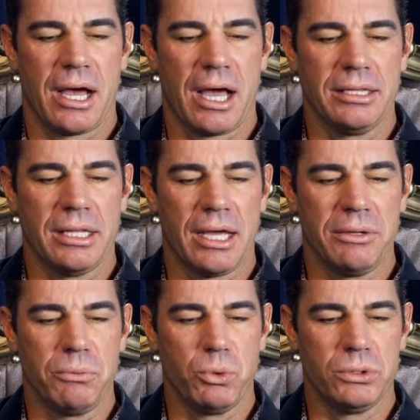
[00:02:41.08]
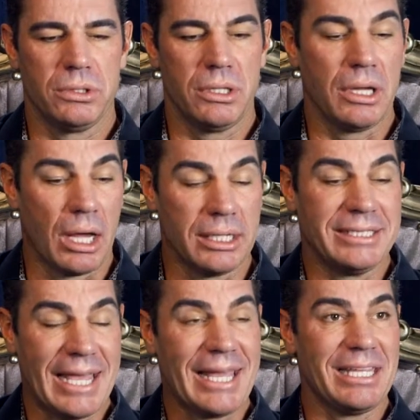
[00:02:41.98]
I will, on a
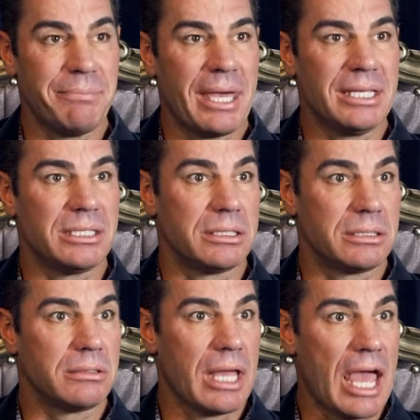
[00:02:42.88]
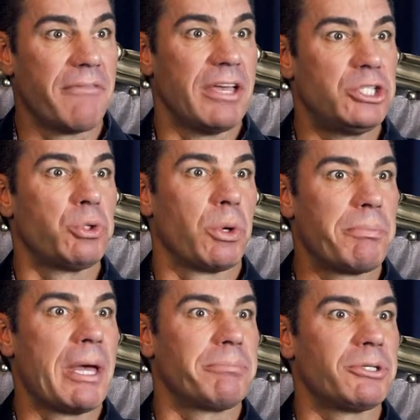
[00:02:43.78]
daily basis, have a
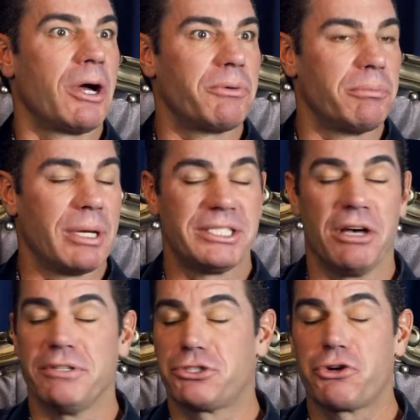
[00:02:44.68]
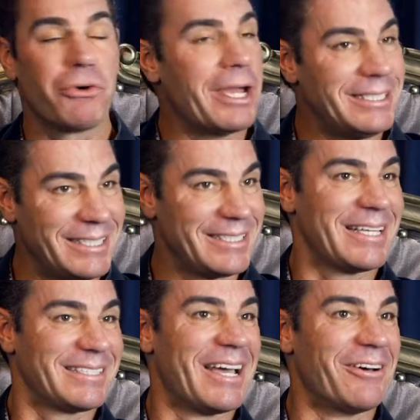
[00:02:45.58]
short pep talk with myself, as crazy as
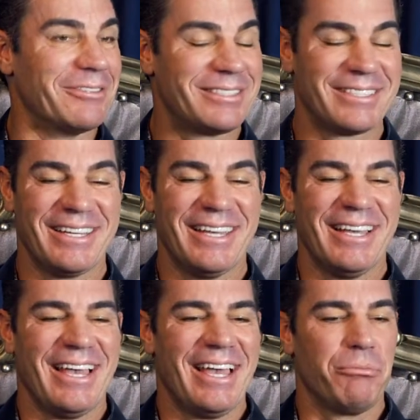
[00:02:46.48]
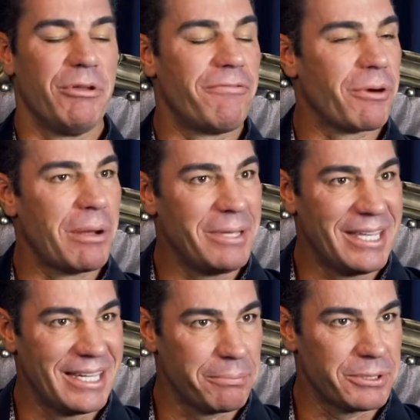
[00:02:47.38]
that sounds. Before I
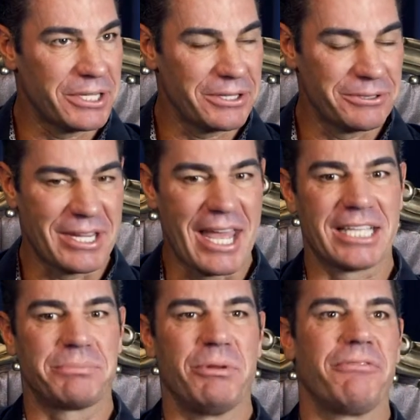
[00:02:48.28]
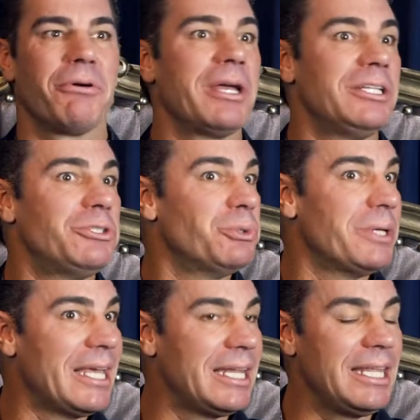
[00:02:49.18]
begin a particular task, before I
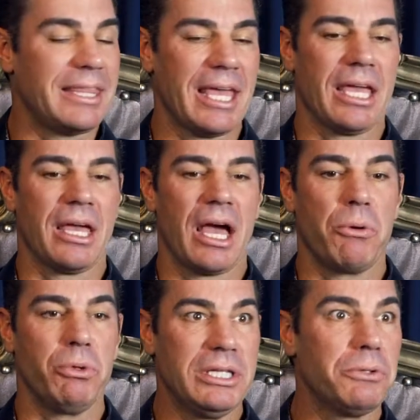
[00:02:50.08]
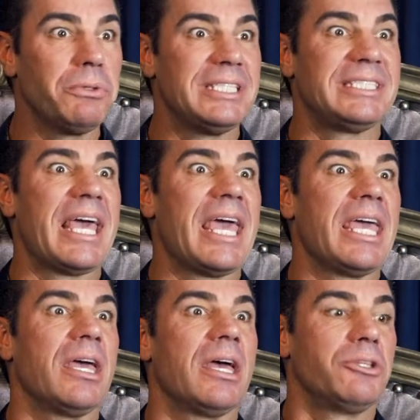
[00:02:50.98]
do anything, I will literally
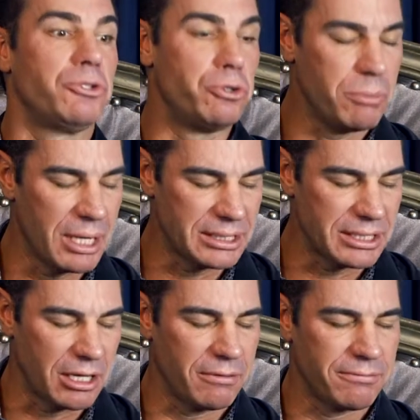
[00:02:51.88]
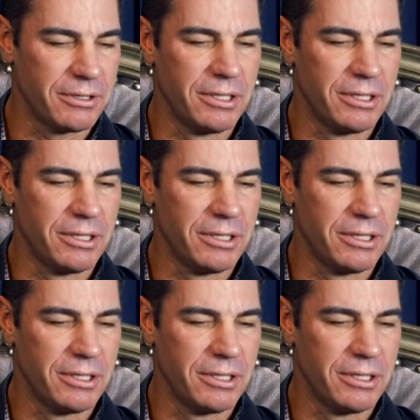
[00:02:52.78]
say to myself,